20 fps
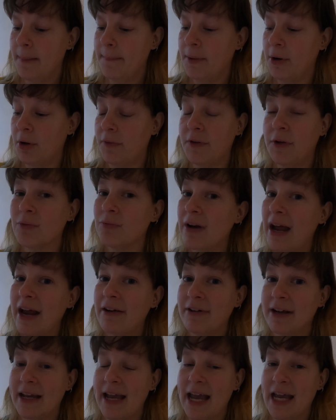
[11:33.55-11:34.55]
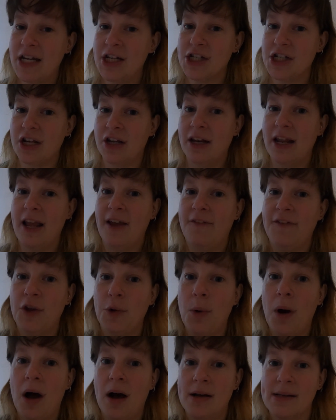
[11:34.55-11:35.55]
But on the rare occasion, if
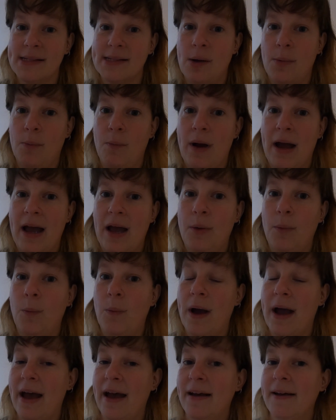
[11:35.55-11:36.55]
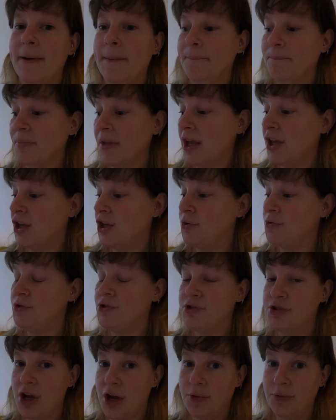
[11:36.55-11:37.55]
you are somewhere where you
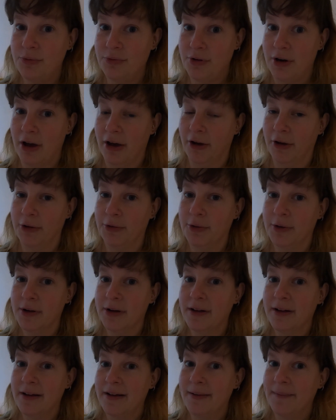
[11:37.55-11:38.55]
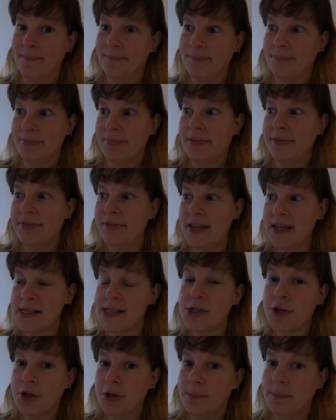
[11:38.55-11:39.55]
don't know,
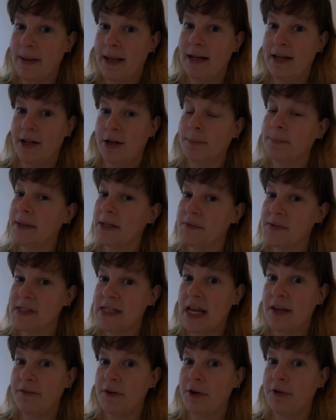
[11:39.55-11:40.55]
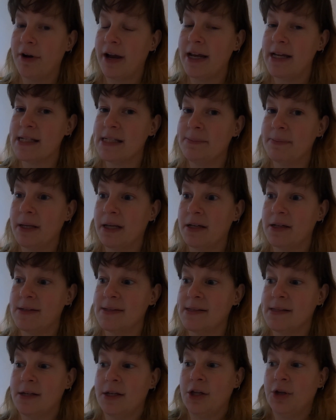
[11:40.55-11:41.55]
this could be a little bit of saving grace,
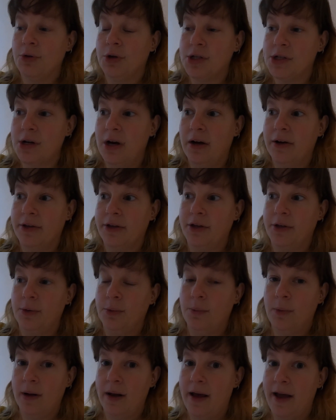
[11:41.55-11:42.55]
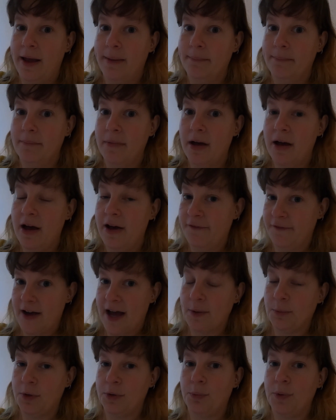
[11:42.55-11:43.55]
because you could argue, well, I'm a
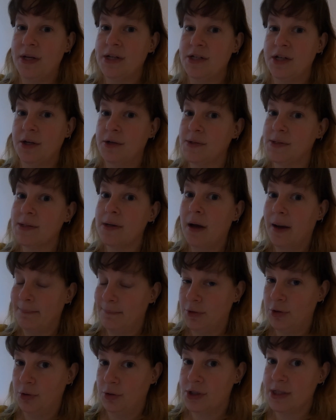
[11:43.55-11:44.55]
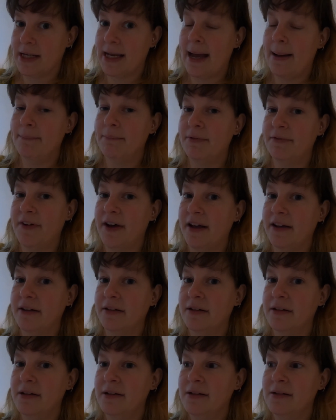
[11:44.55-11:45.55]
van with windows, I'm not a camper
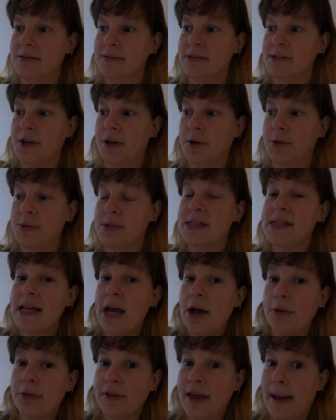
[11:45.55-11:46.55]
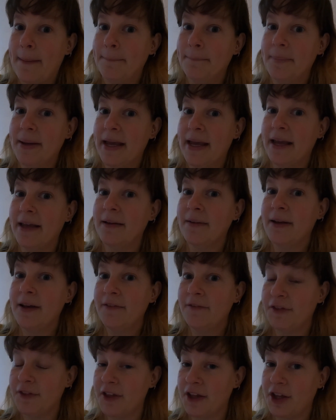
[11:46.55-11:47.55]
van. So stealth camping
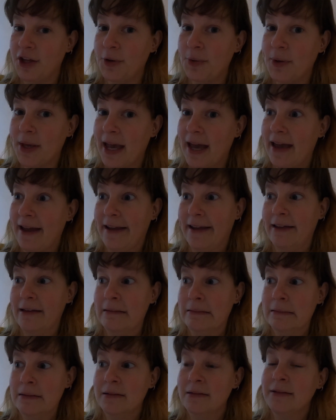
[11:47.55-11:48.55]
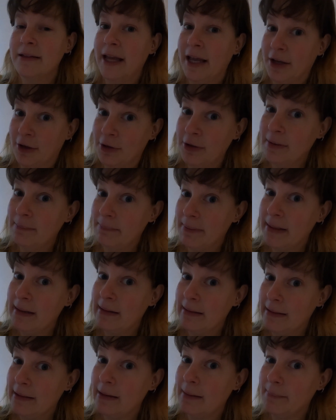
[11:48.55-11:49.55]
for the UK, it could be a
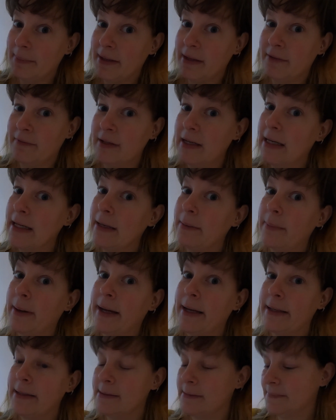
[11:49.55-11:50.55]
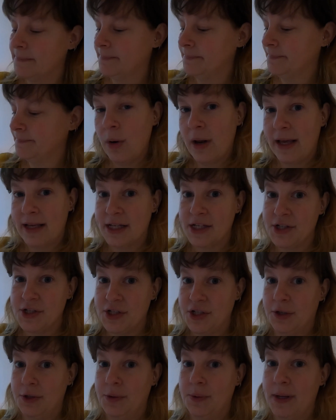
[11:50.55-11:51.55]
little bit of a leeway. All I can
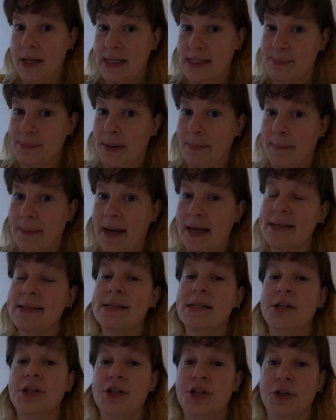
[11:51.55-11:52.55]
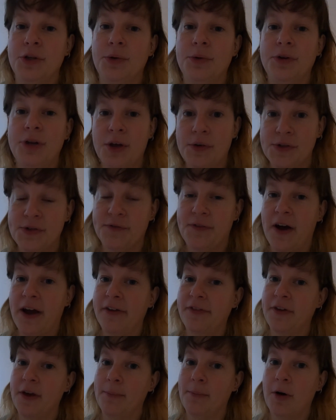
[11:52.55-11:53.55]
do is my best to
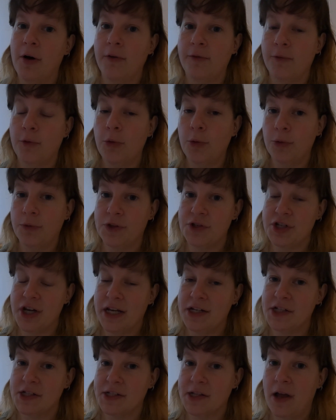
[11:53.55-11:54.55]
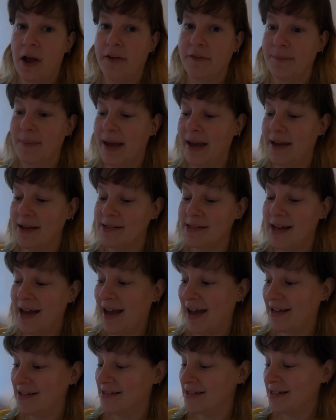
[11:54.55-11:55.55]
notify them of all the changes that I've made,
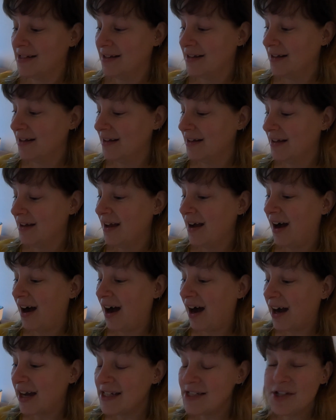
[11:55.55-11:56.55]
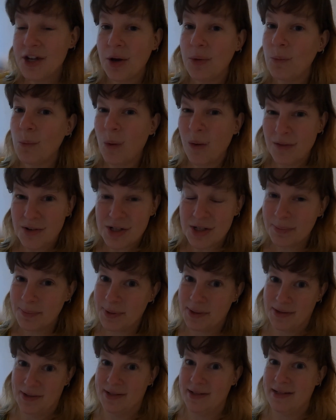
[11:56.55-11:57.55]
and I don't want to
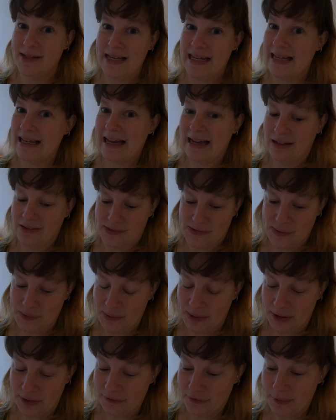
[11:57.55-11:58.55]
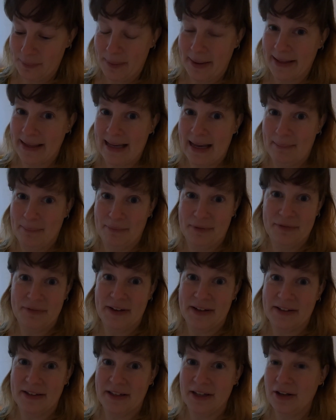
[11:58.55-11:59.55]
put decals all over my camper van.